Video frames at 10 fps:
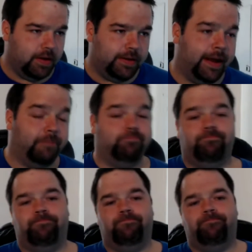Now,
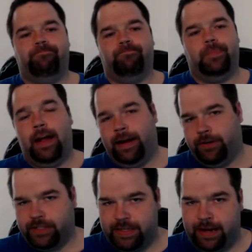I
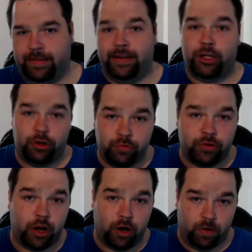understand that you
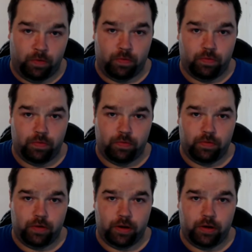know
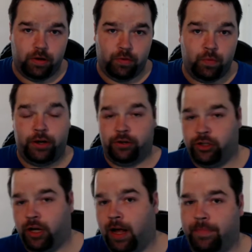what your
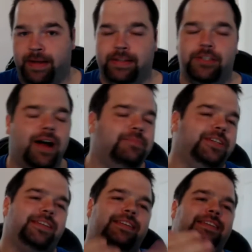job is, so I'm
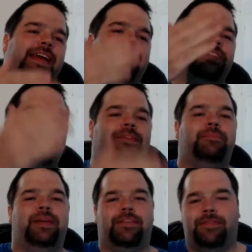just going to say this for the
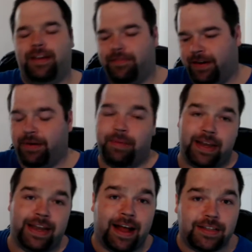benefit of
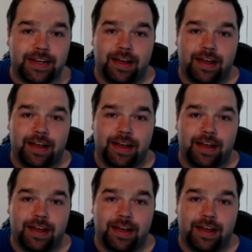everybody else.